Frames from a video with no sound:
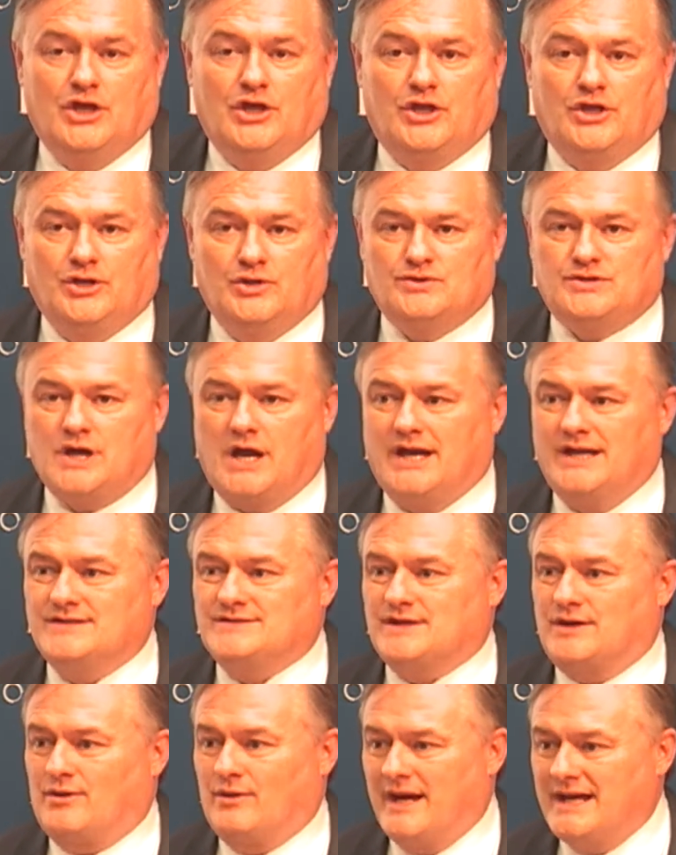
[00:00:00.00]
Utah
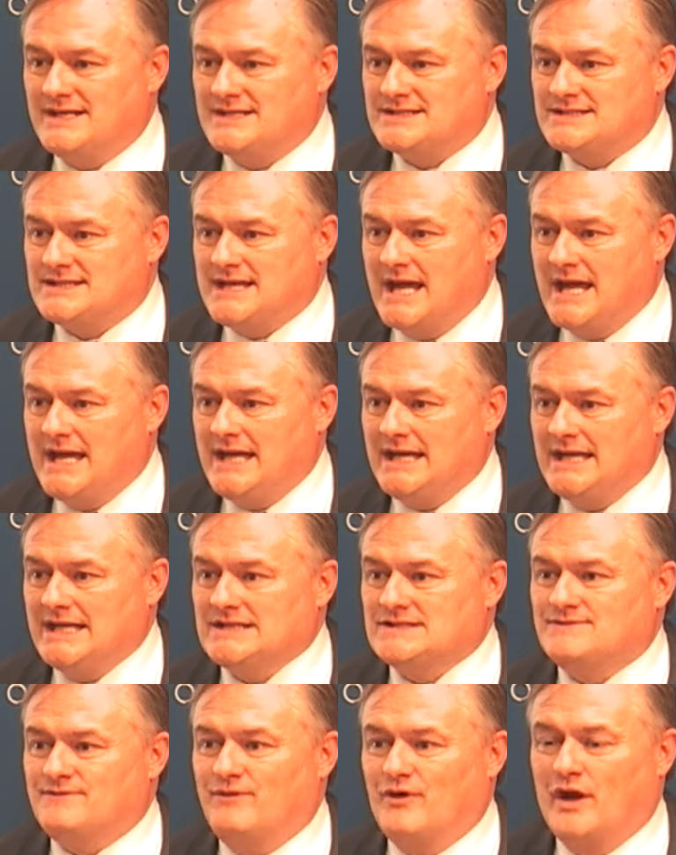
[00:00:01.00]
is a great state.
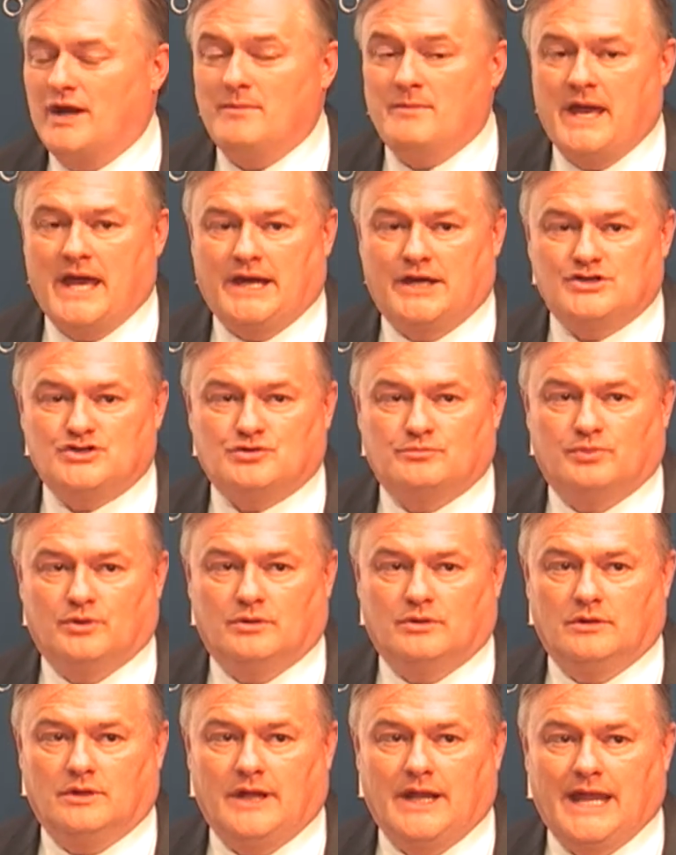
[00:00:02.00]
It's very
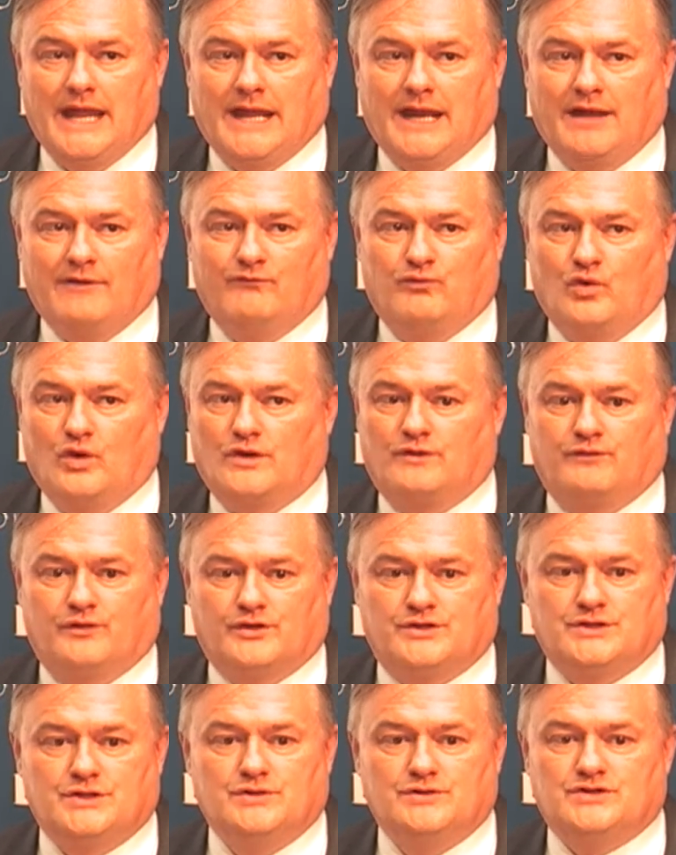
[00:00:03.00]
manageable, and I've worked for
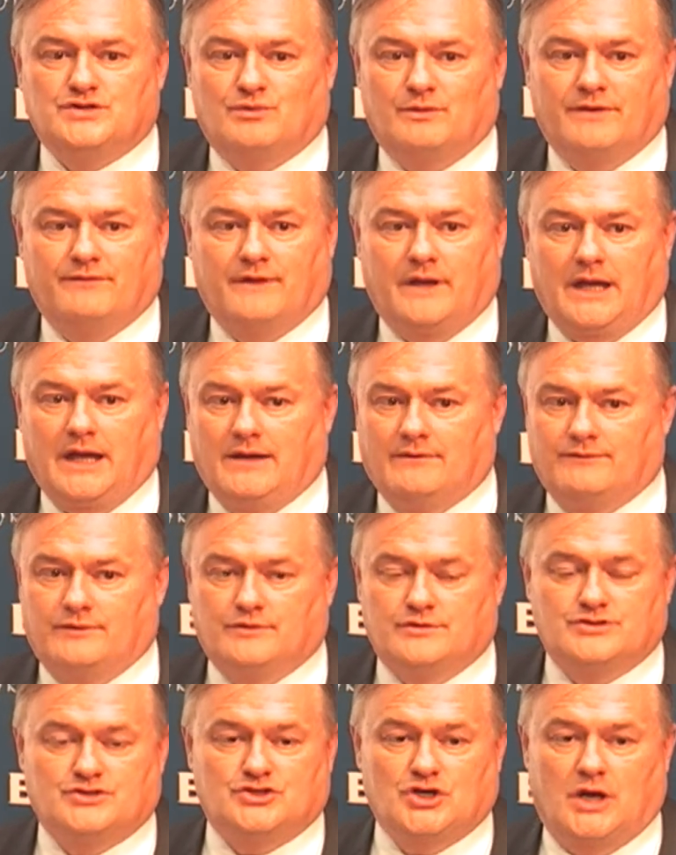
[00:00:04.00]
two terrific
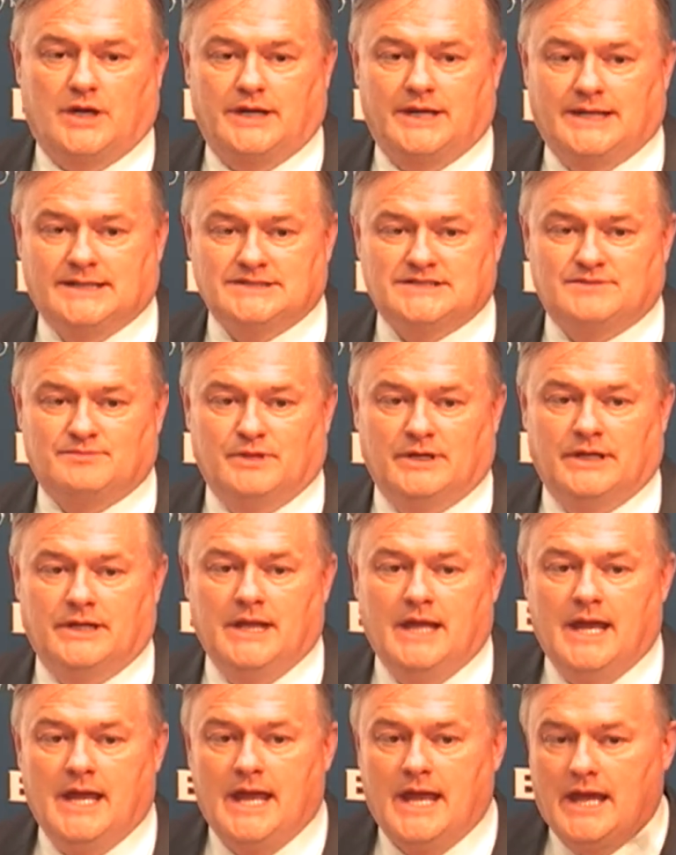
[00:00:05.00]
governors, John Huntsman
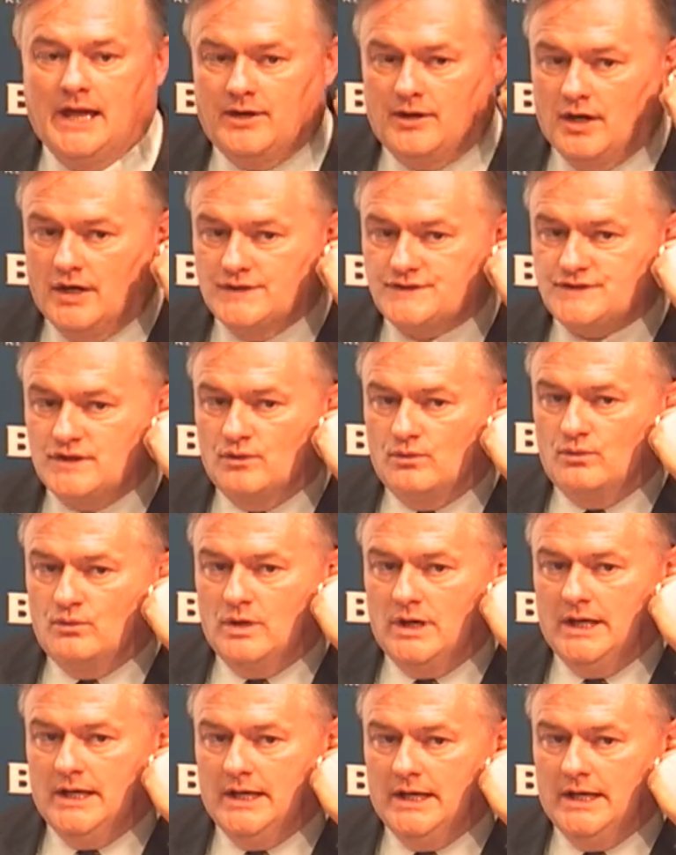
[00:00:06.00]
and also